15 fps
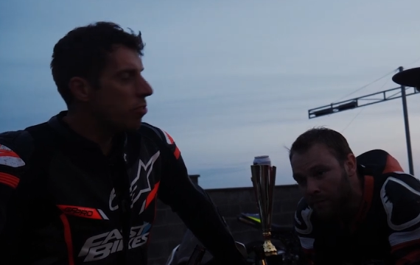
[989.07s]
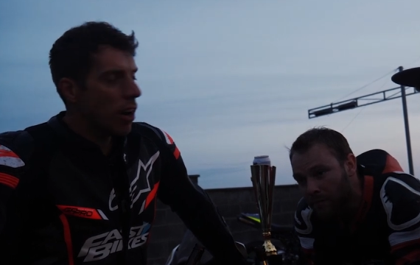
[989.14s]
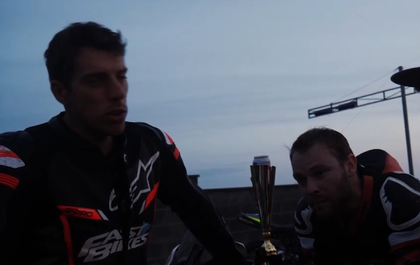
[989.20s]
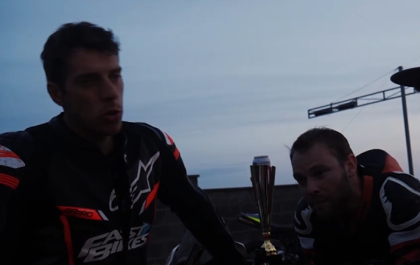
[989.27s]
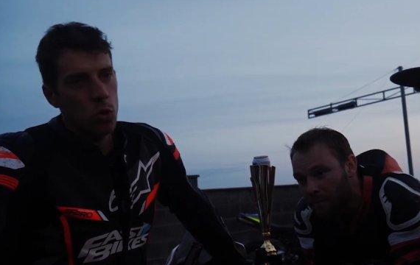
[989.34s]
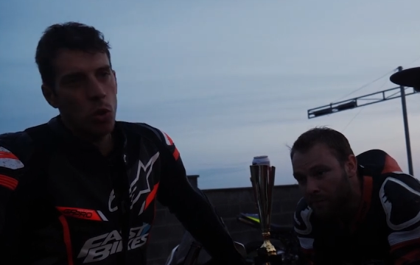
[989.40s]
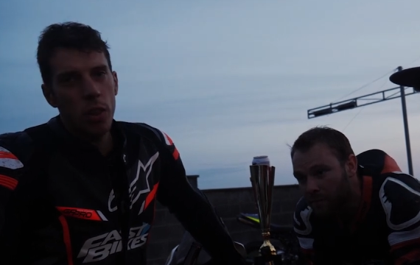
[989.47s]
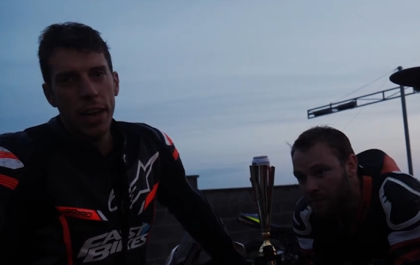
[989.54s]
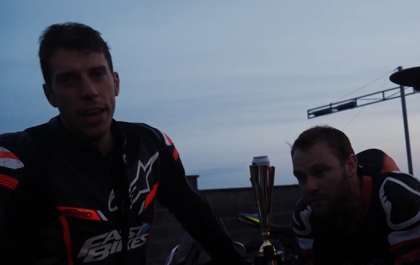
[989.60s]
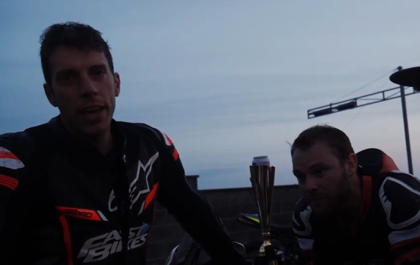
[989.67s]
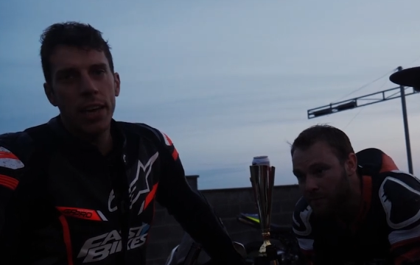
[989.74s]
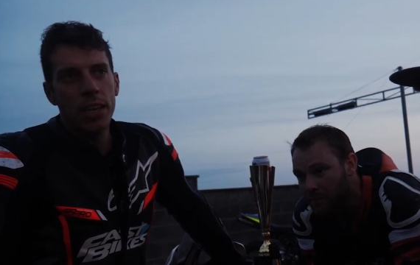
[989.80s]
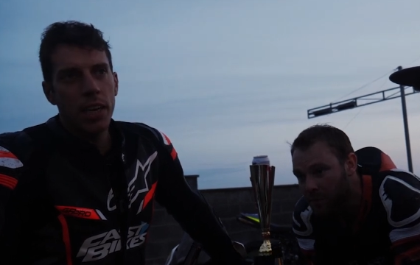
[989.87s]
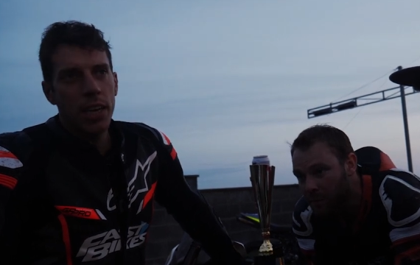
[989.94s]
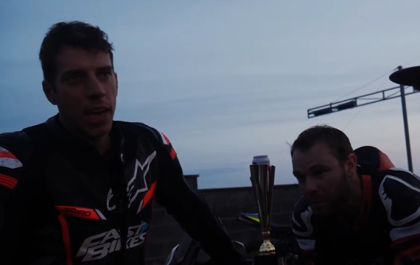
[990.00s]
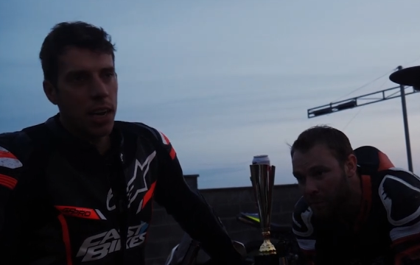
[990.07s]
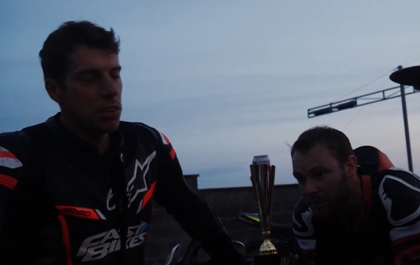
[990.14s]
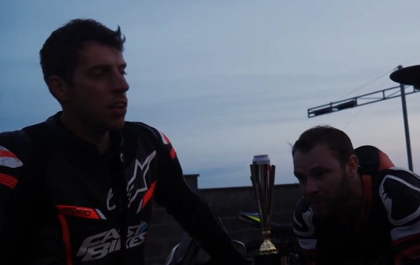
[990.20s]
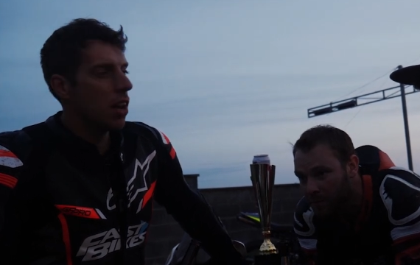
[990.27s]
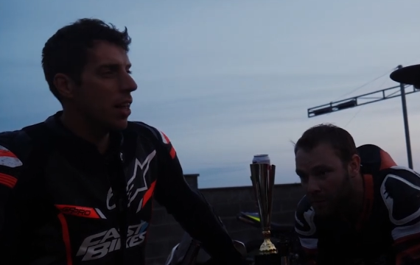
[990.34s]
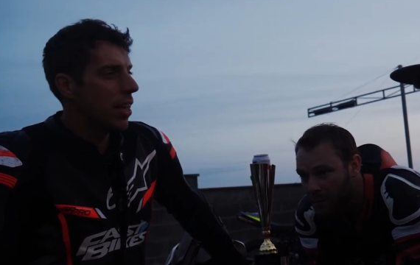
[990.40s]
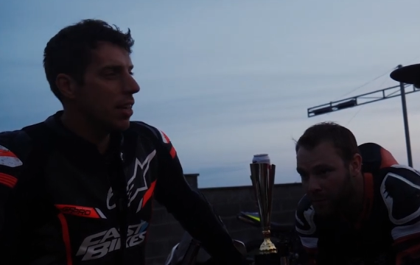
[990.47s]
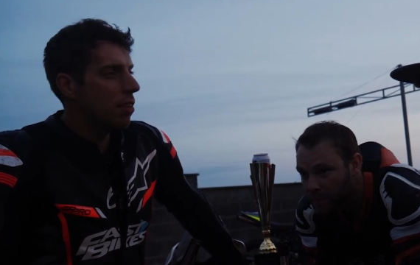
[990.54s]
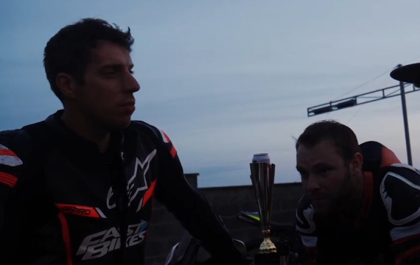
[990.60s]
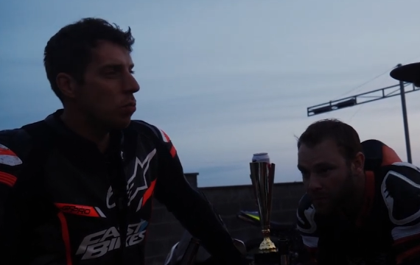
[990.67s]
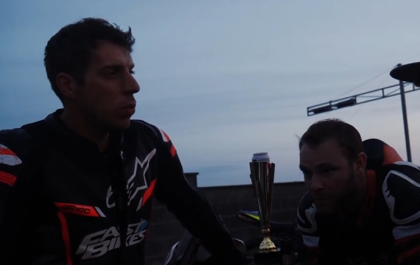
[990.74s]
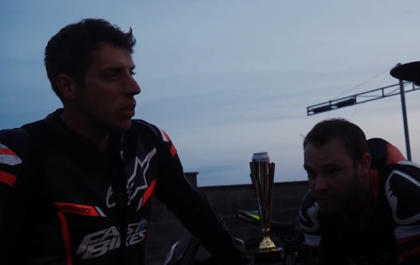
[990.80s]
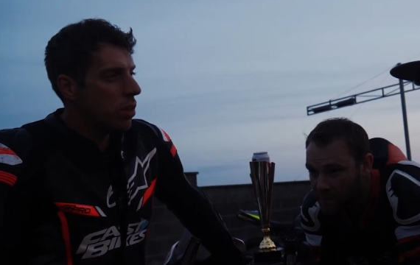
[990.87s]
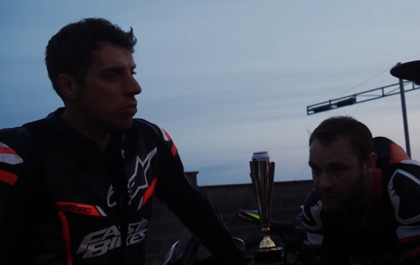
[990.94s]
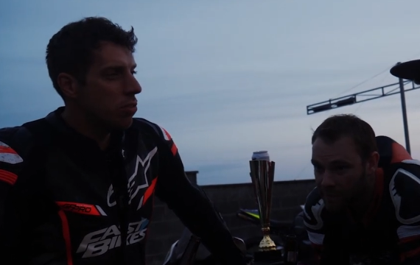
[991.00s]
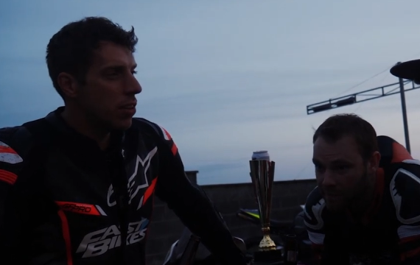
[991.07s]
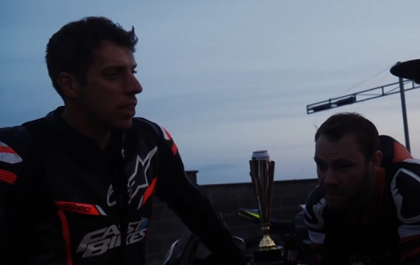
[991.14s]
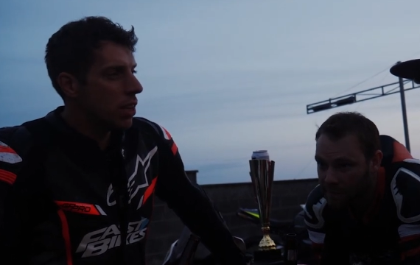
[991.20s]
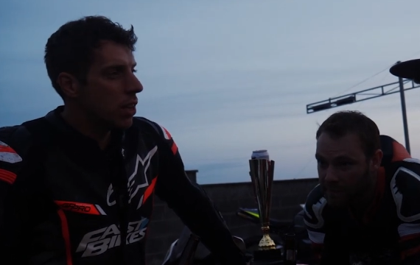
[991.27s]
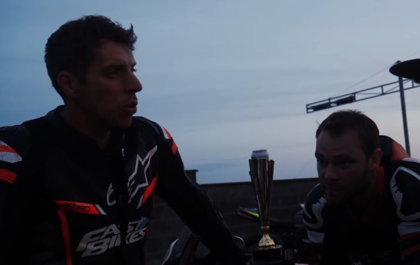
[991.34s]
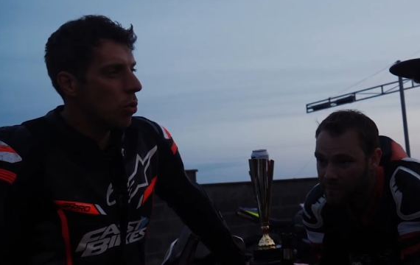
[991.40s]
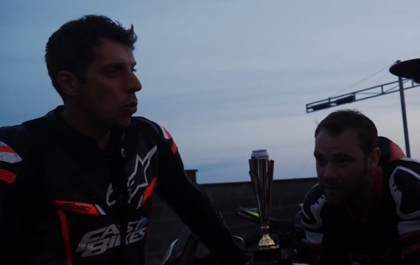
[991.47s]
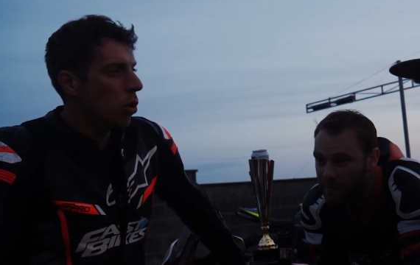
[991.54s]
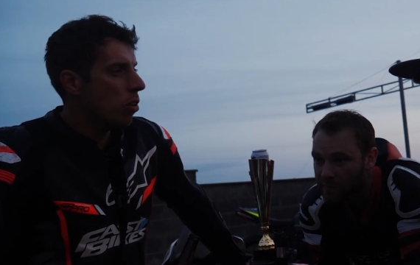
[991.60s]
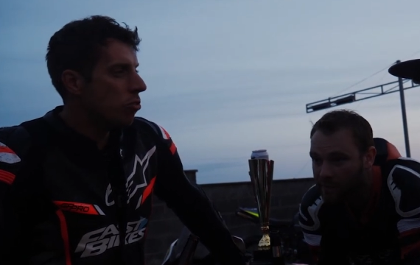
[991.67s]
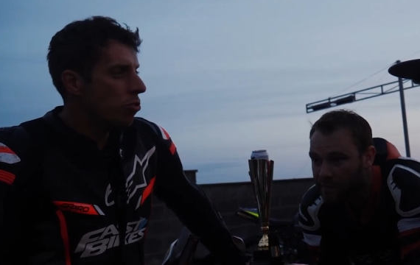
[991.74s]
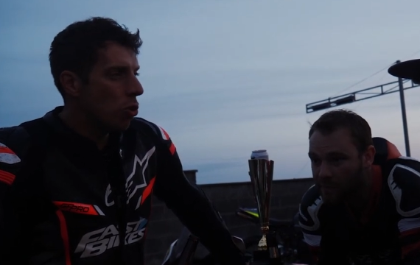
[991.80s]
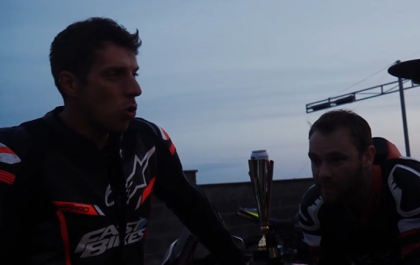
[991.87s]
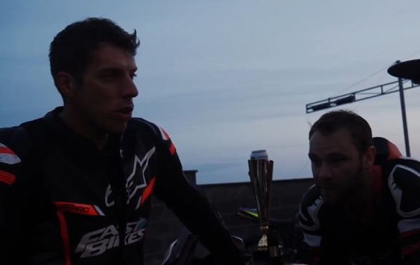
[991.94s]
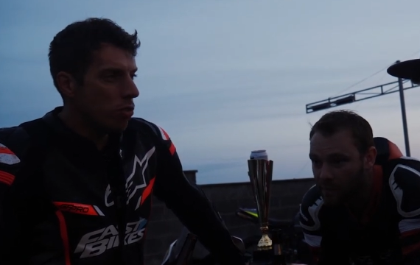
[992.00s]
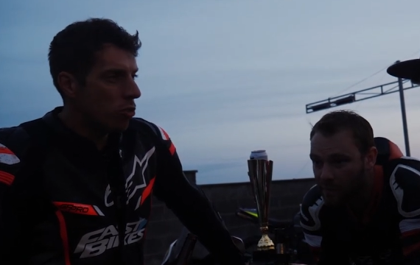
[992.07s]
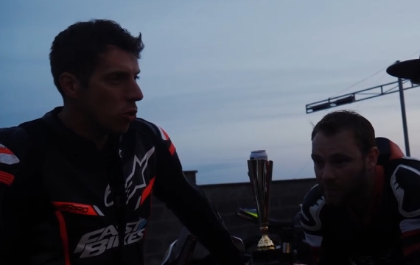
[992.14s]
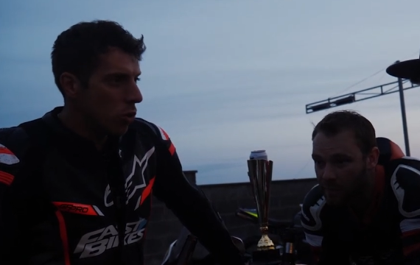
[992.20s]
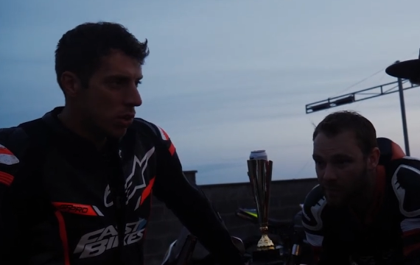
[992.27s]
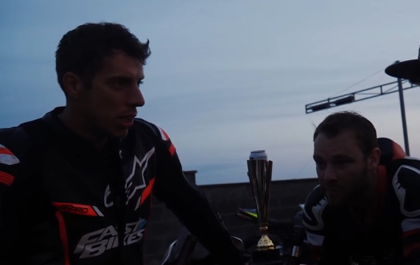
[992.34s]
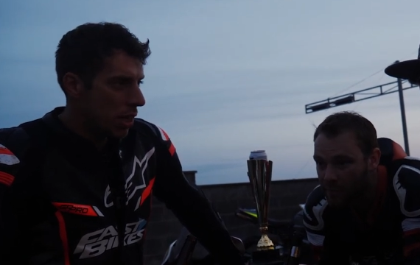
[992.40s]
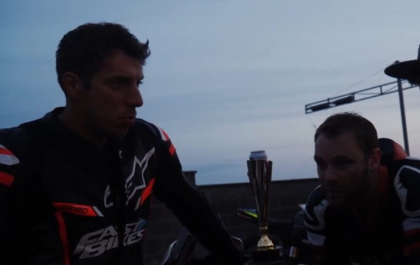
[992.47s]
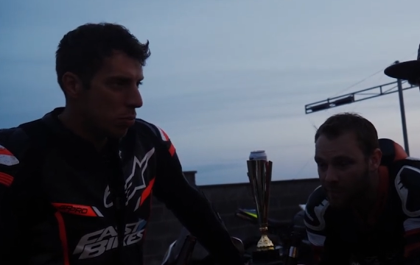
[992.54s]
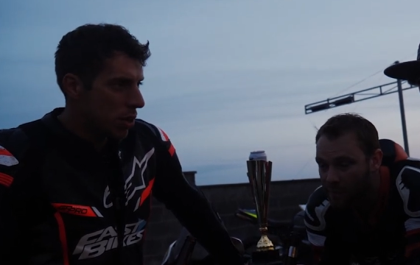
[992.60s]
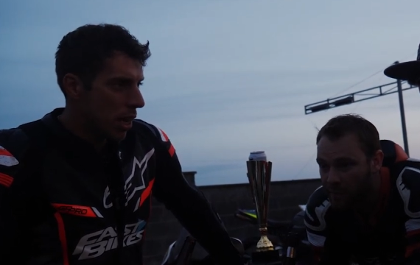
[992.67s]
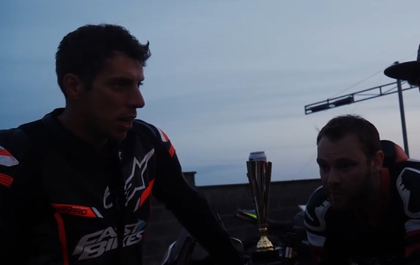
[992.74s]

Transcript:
Speaker 1: factor all that in, and actually, when you think there were what 44 teams